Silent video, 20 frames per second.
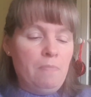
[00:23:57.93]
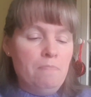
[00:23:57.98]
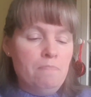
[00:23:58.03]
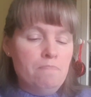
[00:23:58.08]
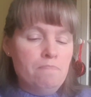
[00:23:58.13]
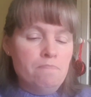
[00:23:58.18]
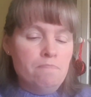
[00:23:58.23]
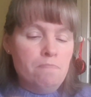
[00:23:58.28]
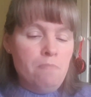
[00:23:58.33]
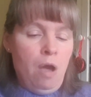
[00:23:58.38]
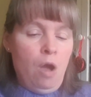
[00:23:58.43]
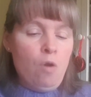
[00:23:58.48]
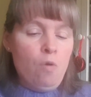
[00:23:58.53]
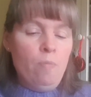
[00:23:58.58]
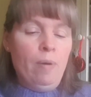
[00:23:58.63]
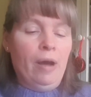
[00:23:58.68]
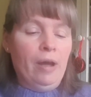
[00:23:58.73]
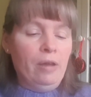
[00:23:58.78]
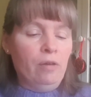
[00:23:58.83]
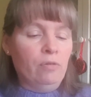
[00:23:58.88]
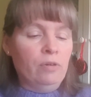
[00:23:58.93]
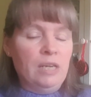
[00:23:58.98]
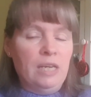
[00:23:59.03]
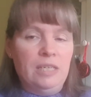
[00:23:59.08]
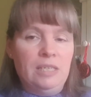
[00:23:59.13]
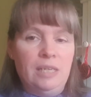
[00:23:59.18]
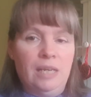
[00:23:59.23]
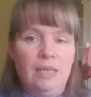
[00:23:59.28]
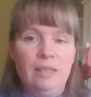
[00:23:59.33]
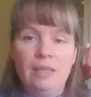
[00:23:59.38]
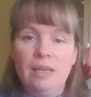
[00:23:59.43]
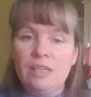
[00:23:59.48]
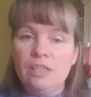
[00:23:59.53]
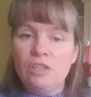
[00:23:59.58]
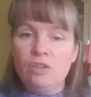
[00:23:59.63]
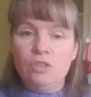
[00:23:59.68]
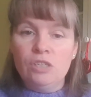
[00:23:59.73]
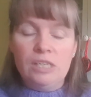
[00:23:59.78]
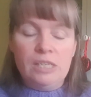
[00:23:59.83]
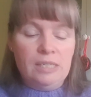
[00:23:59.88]
mobile knitting. That
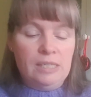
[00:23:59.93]
usually